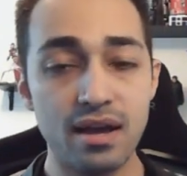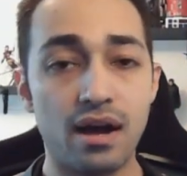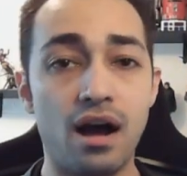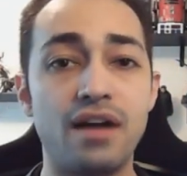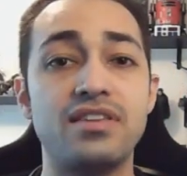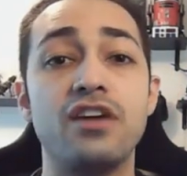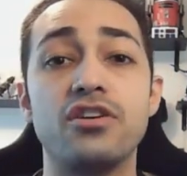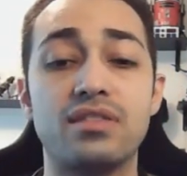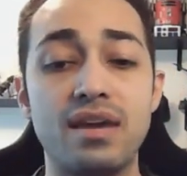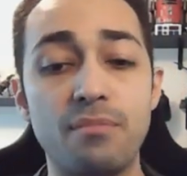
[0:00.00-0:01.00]
Uh, the other
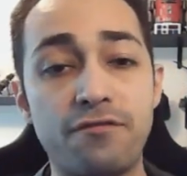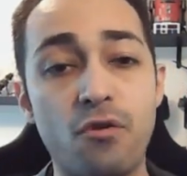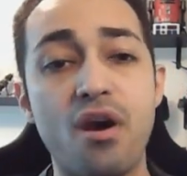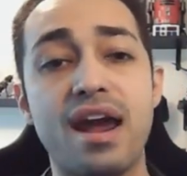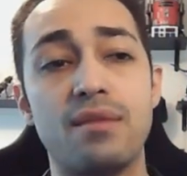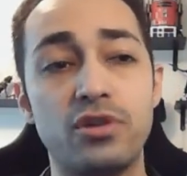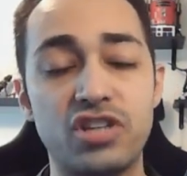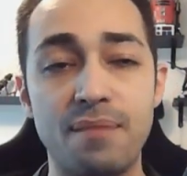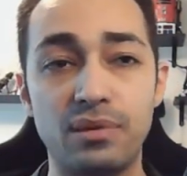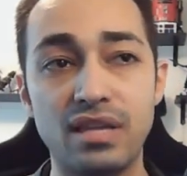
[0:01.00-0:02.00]
thing beforehand, which
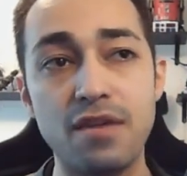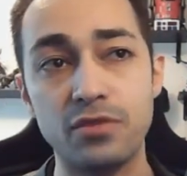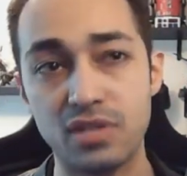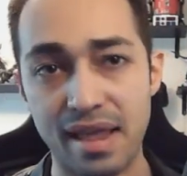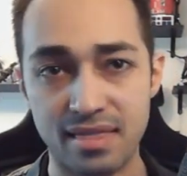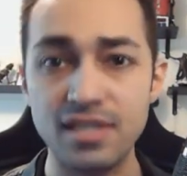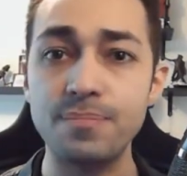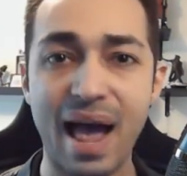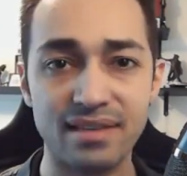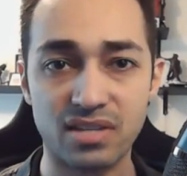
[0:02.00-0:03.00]
I believe was at this
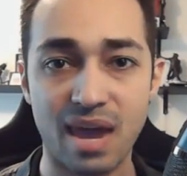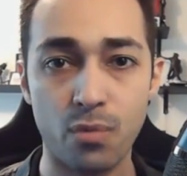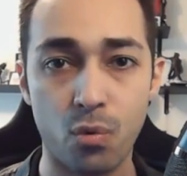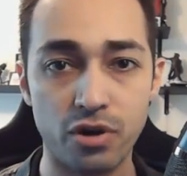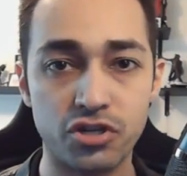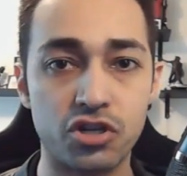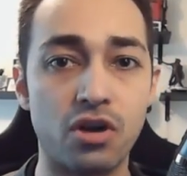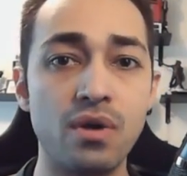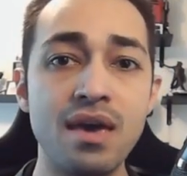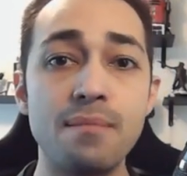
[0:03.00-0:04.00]
past Game Awards
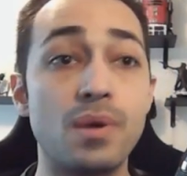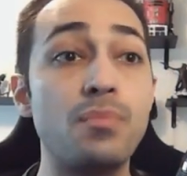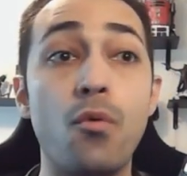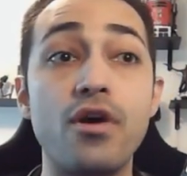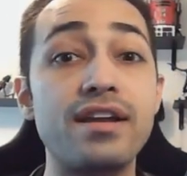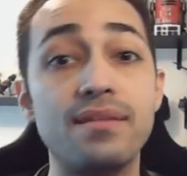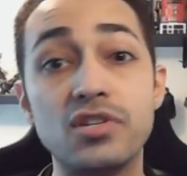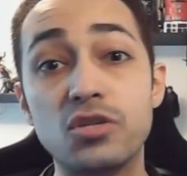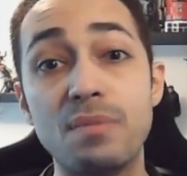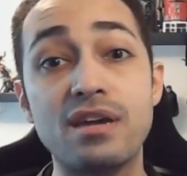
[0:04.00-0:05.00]
show, people wanted him to
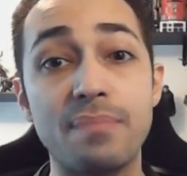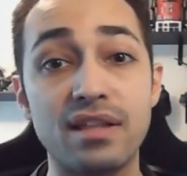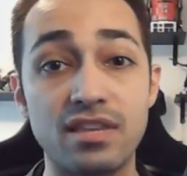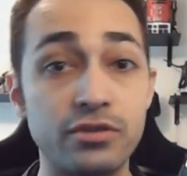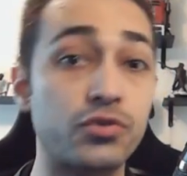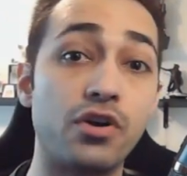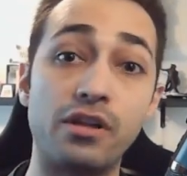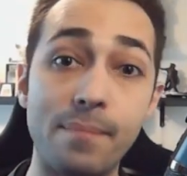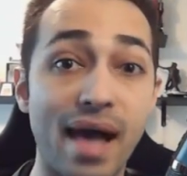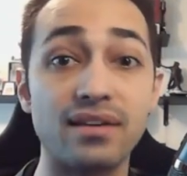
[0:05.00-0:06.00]
speak about the Israel
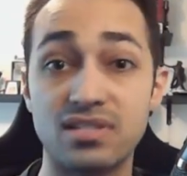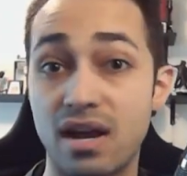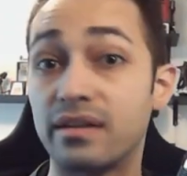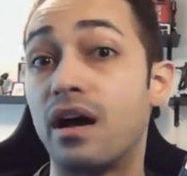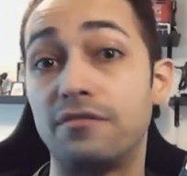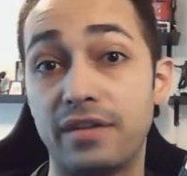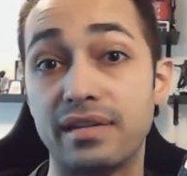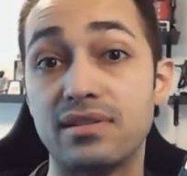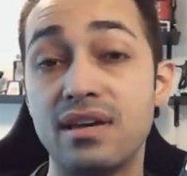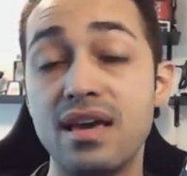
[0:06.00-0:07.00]
and Palestine
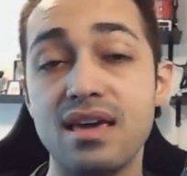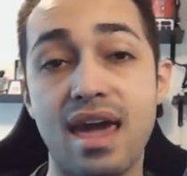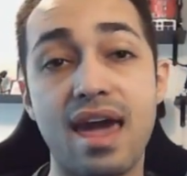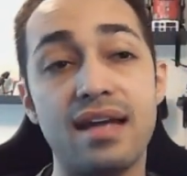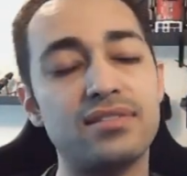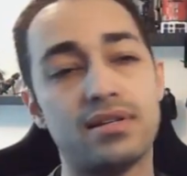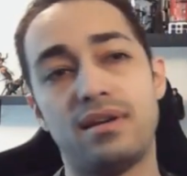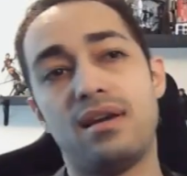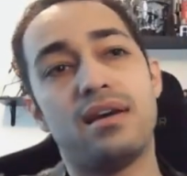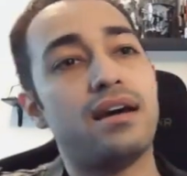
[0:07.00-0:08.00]
conflict. And
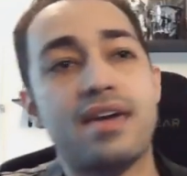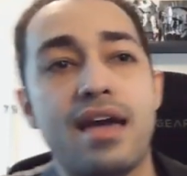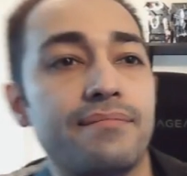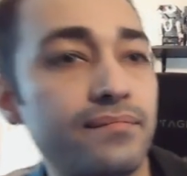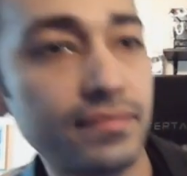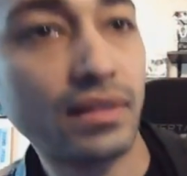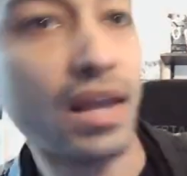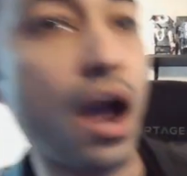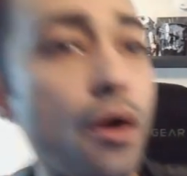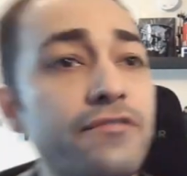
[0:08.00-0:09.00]
again,
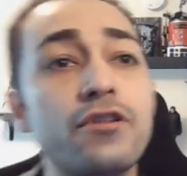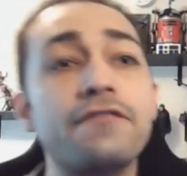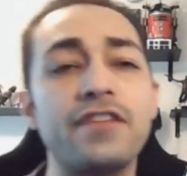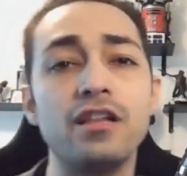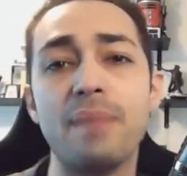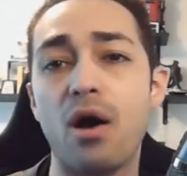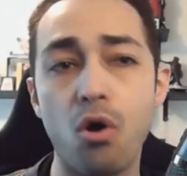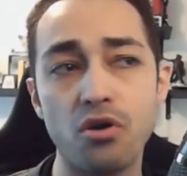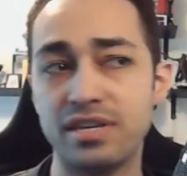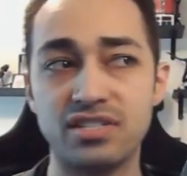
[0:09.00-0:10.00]
however you feel about
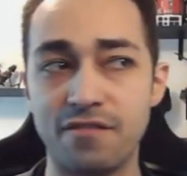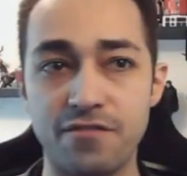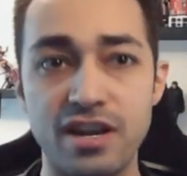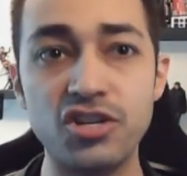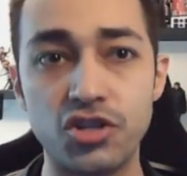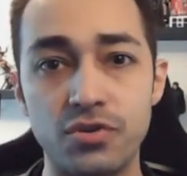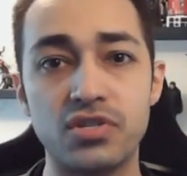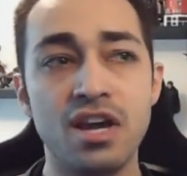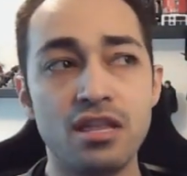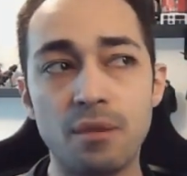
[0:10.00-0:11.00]
all these different issues,
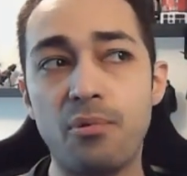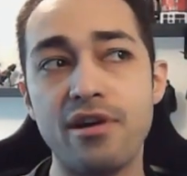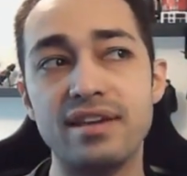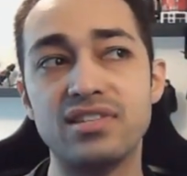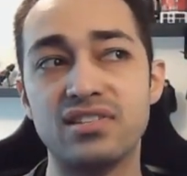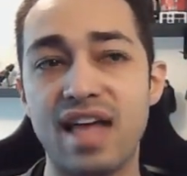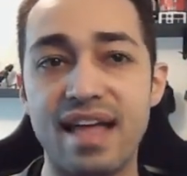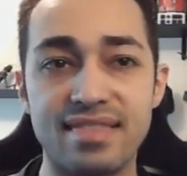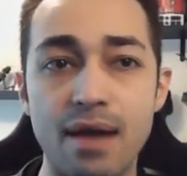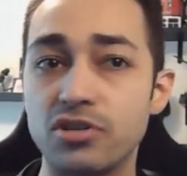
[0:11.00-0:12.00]
the point is, is
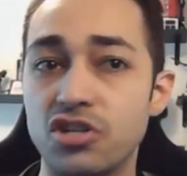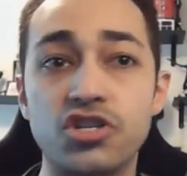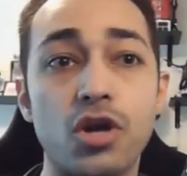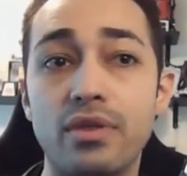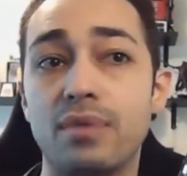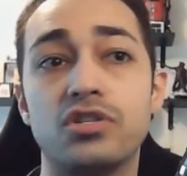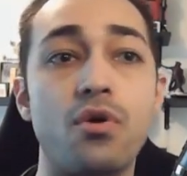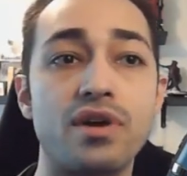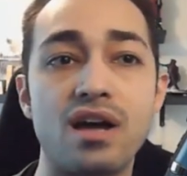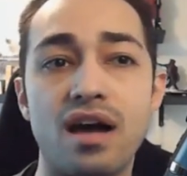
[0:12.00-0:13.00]
that that was a show that was
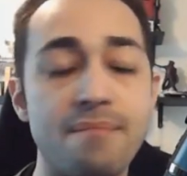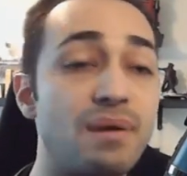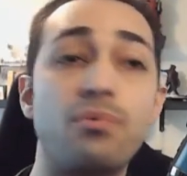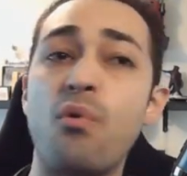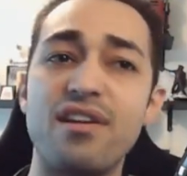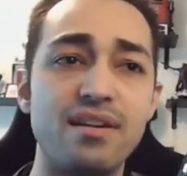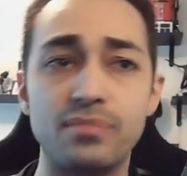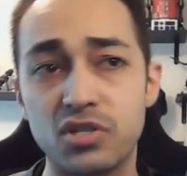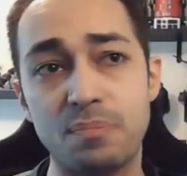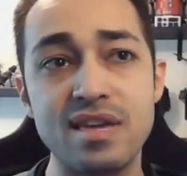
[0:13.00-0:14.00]
going on and people wanted him
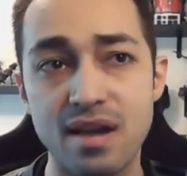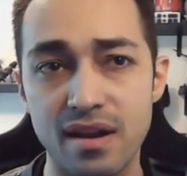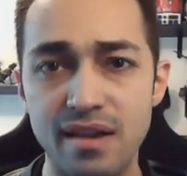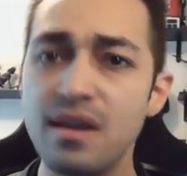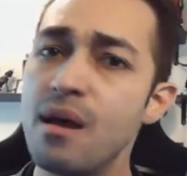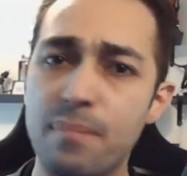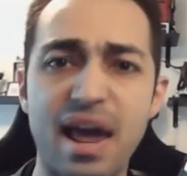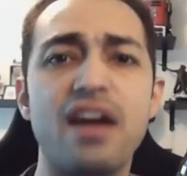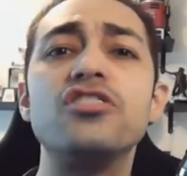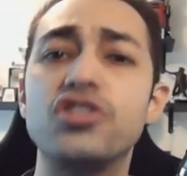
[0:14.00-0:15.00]
to speak on it. But
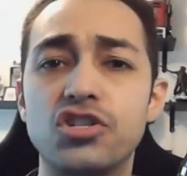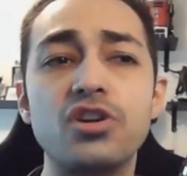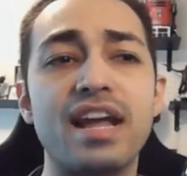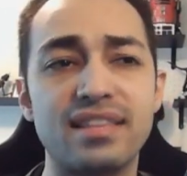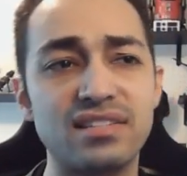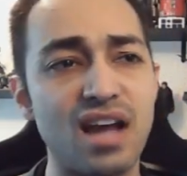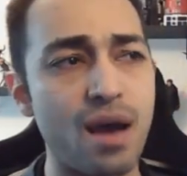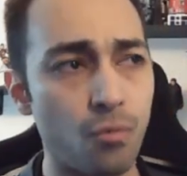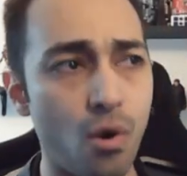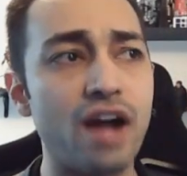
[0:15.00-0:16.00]
I understood at the
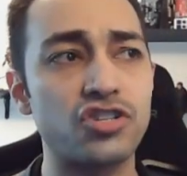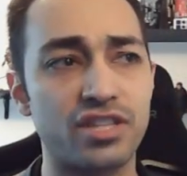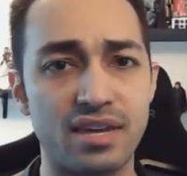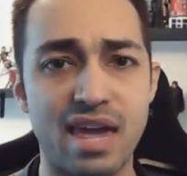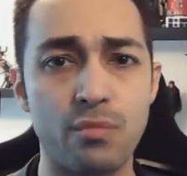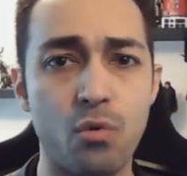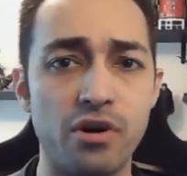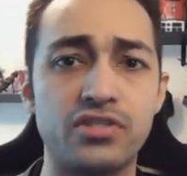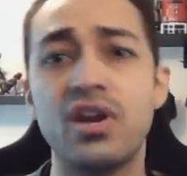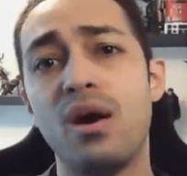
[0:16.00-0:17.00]
time watching the Game
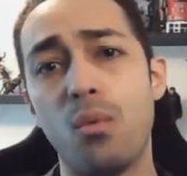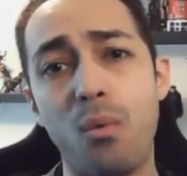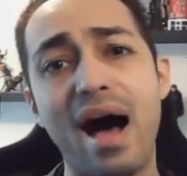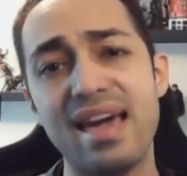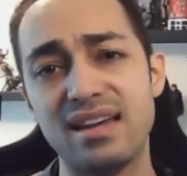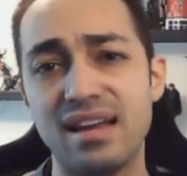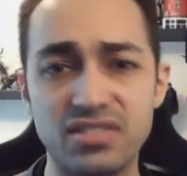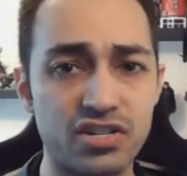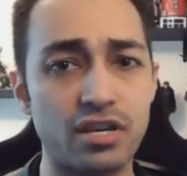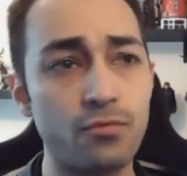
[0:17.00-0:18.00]
Awards why he
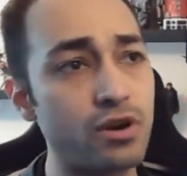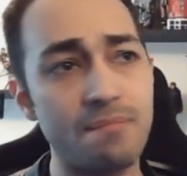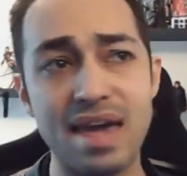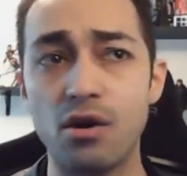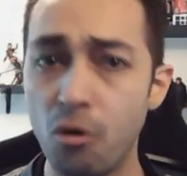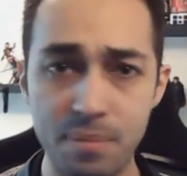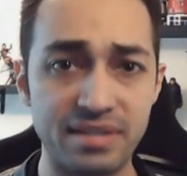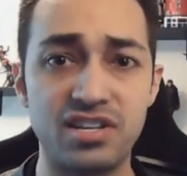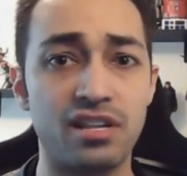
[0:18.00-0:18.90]
necessarily wouldn't make a whole big deal